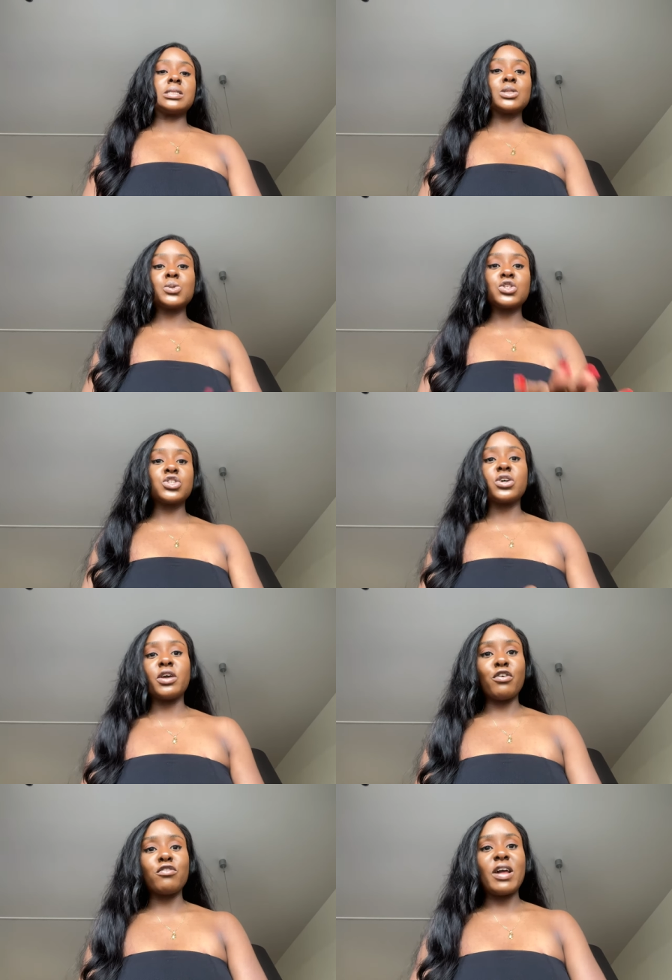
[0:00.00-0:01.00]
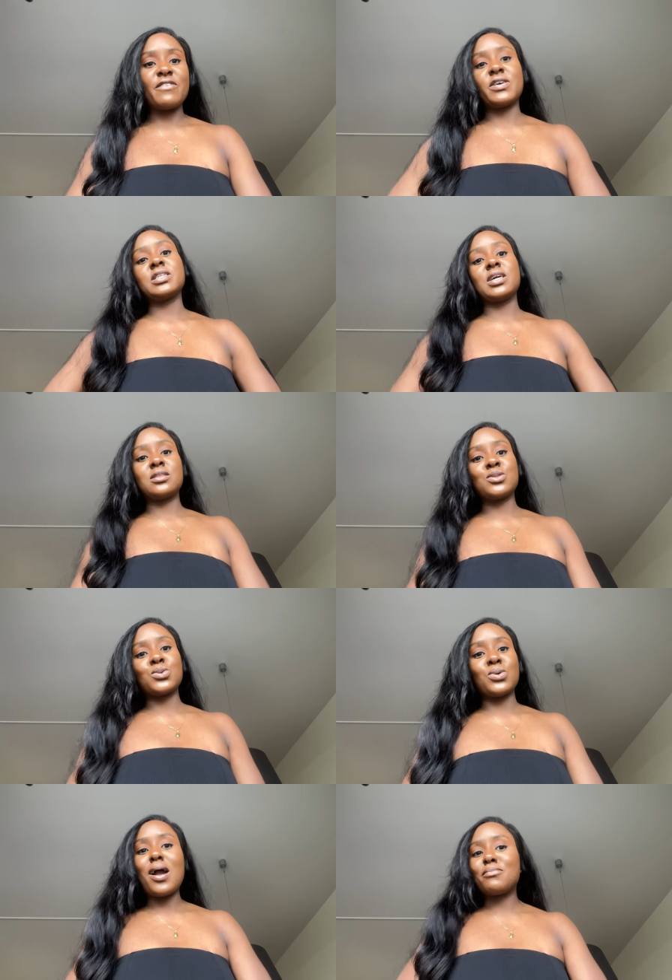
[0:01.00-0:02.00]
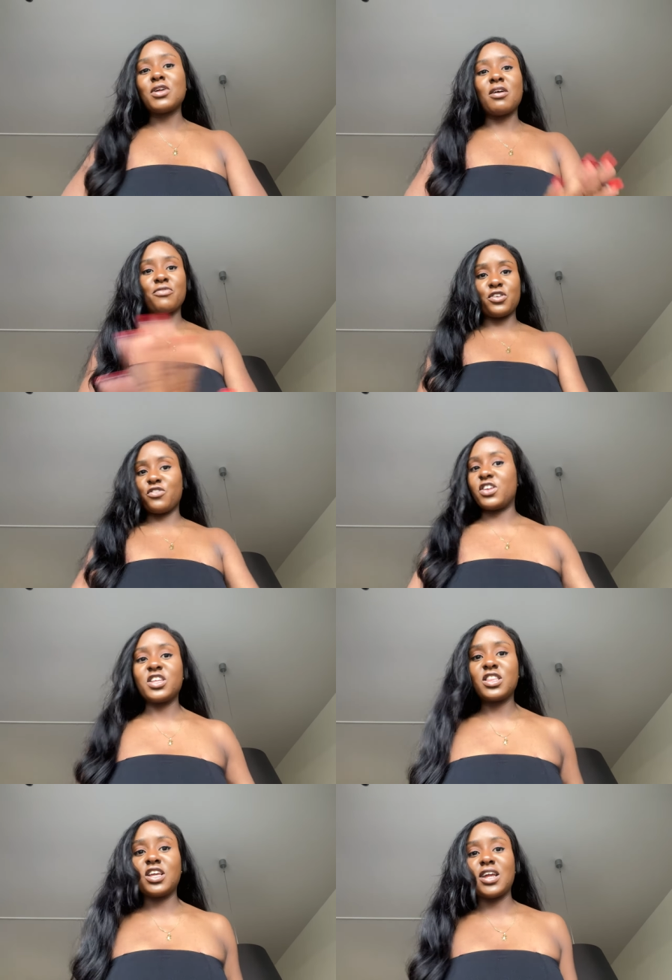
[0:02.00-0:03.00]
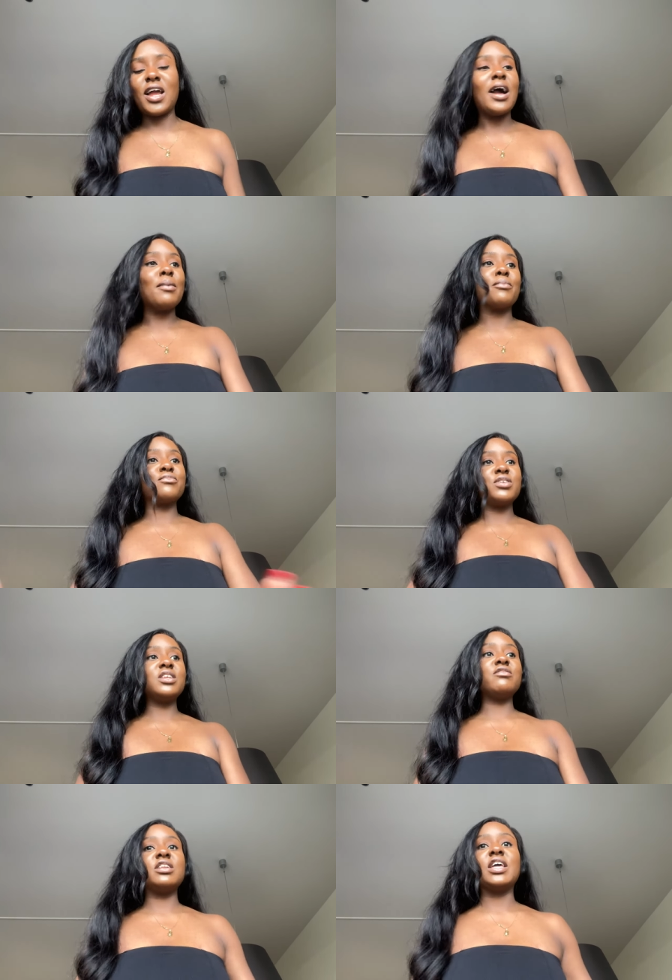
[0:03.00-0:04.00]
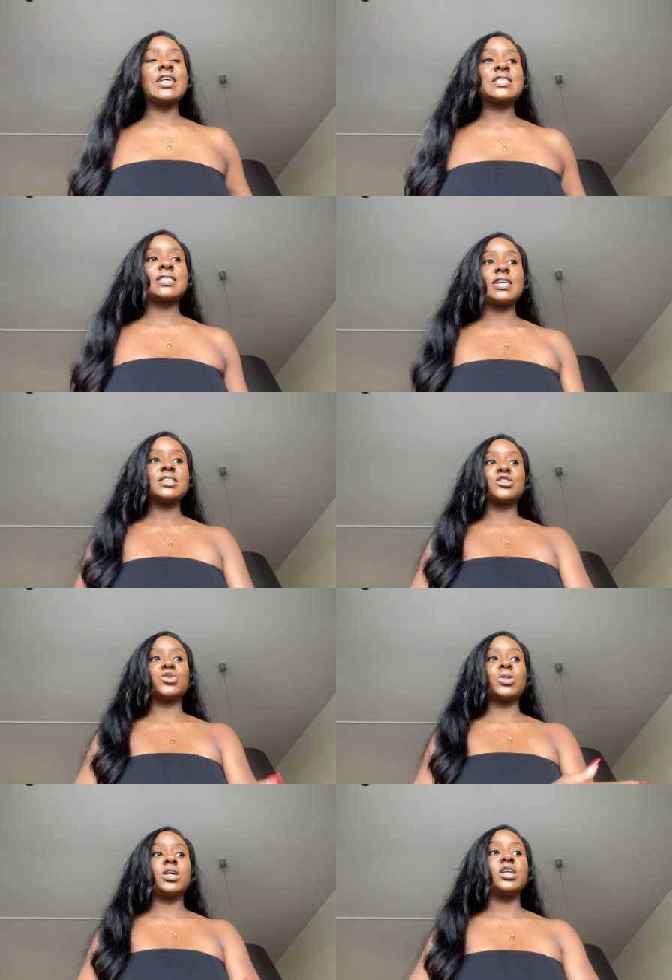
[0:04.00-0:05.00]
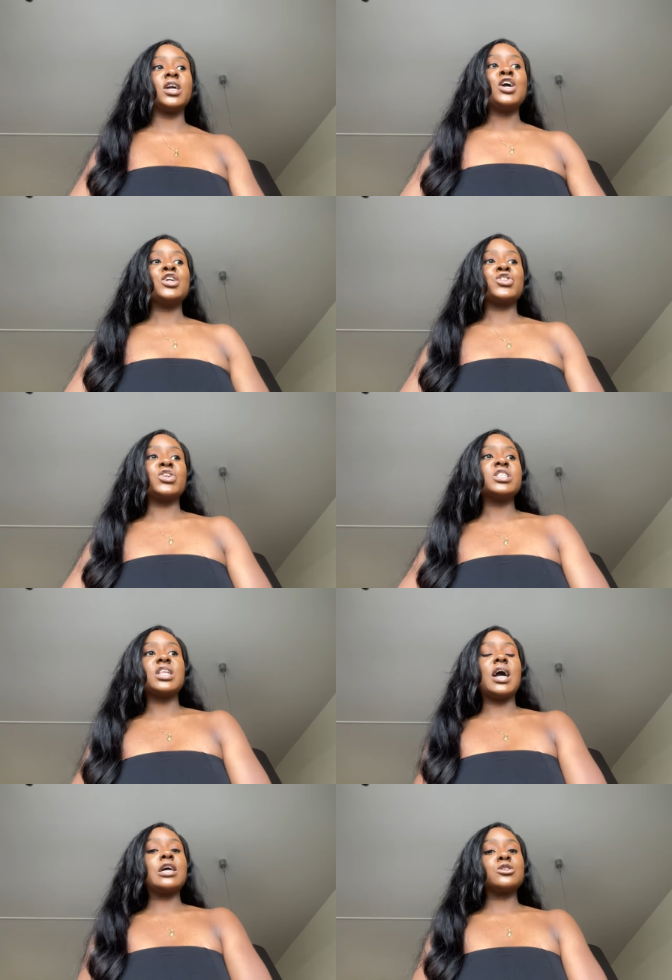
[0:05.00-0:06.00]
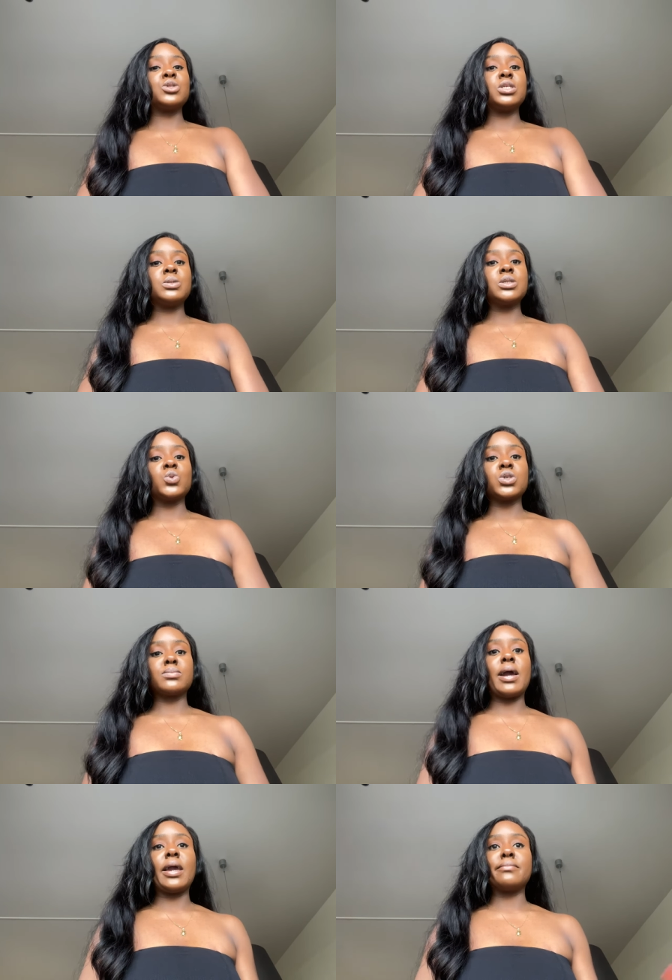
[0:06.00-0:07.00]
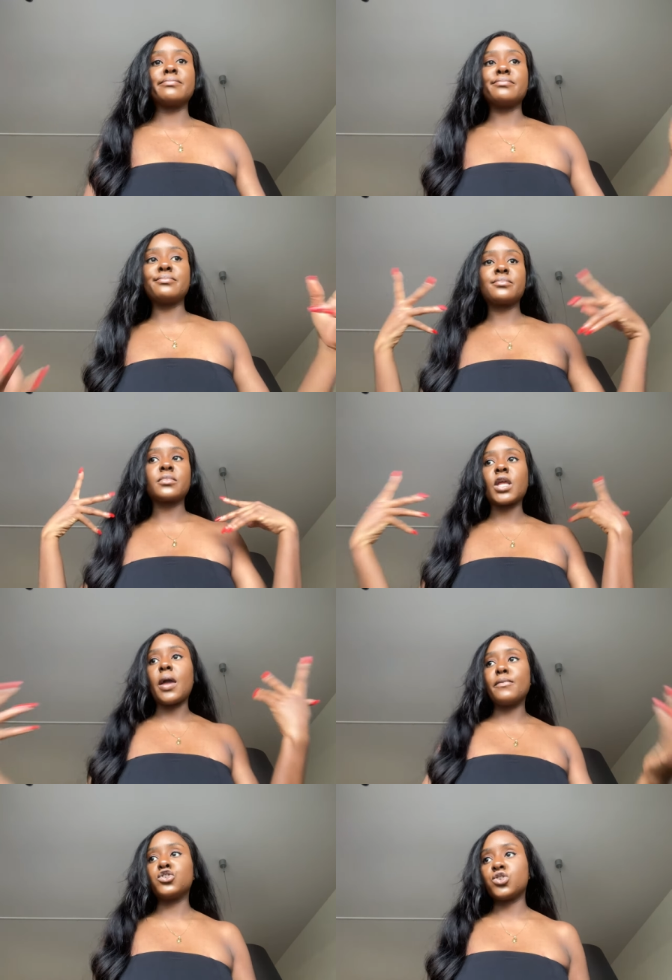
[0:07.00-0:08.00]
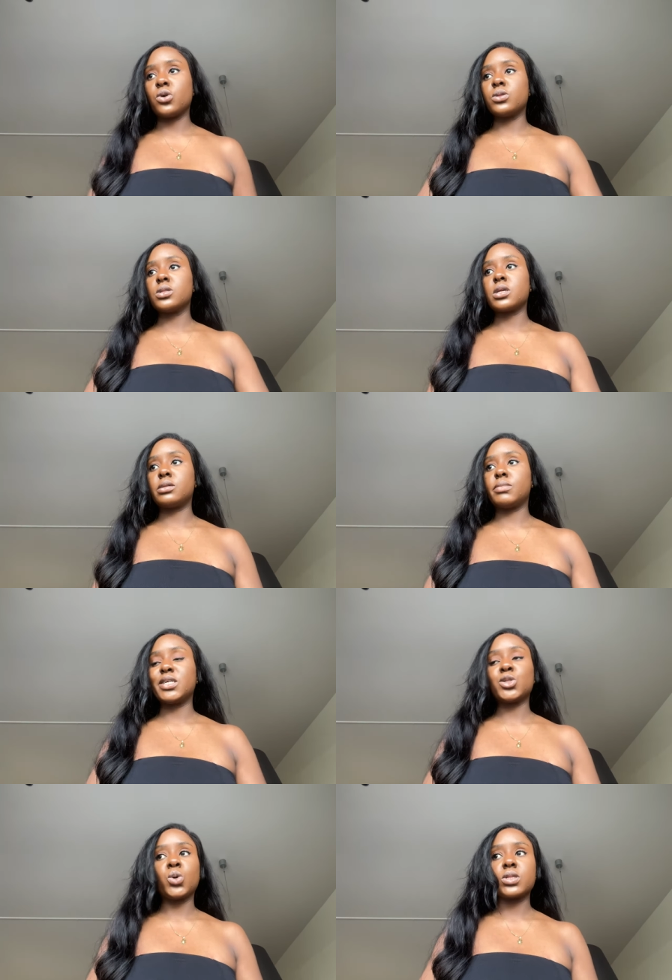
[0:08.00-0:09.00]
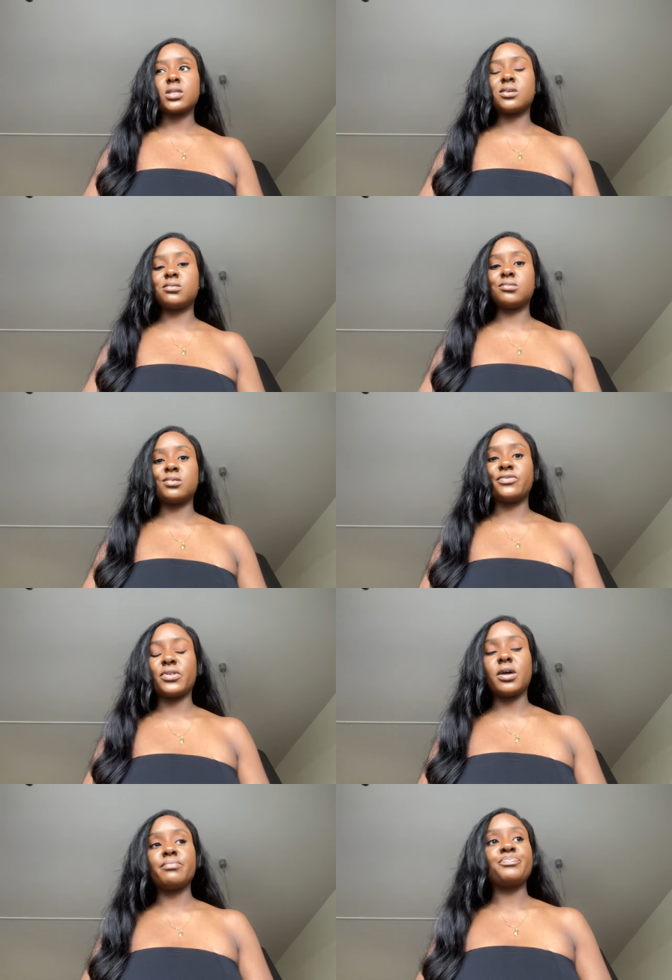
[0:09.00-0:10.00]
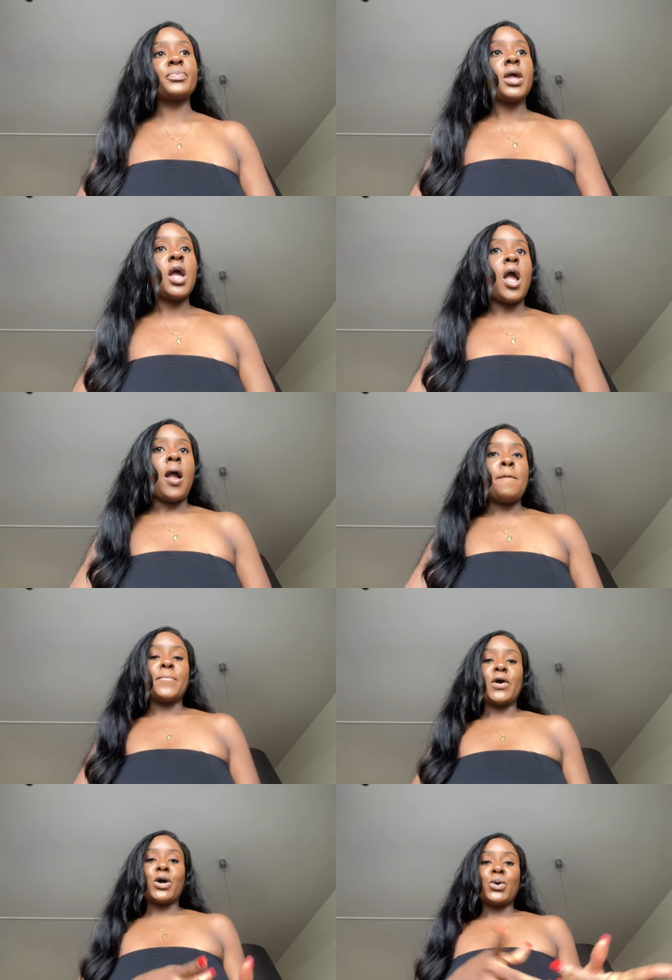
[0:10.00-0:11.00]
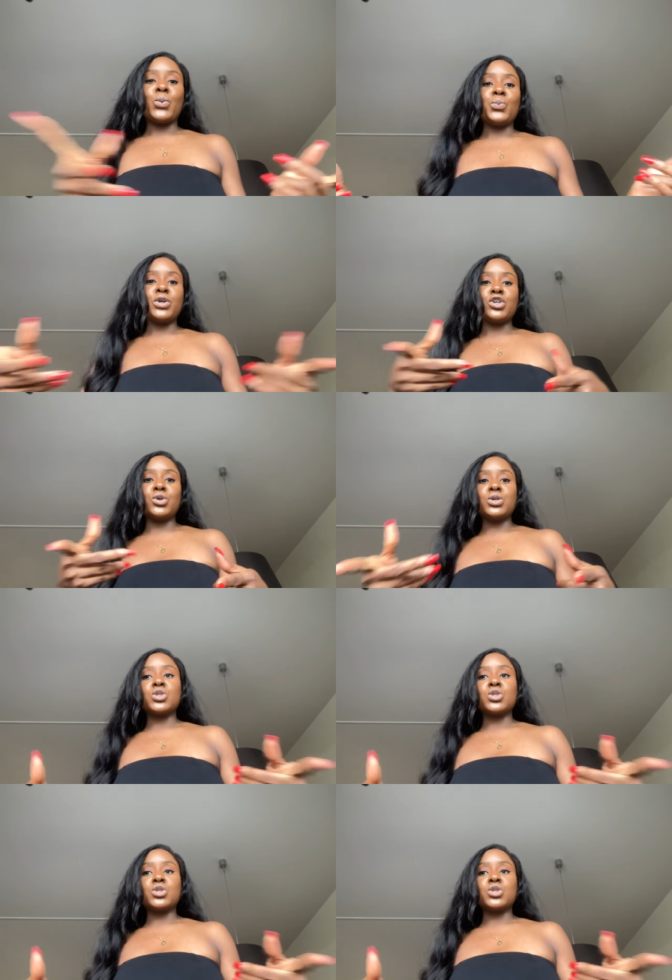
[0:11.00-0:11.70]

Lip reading: This one does not involve life and death, so I'm not afraid of anything. I'm really, really excited to learn. The only thing I had to deal with was my emotions and my thoughts and all of that. But we're good.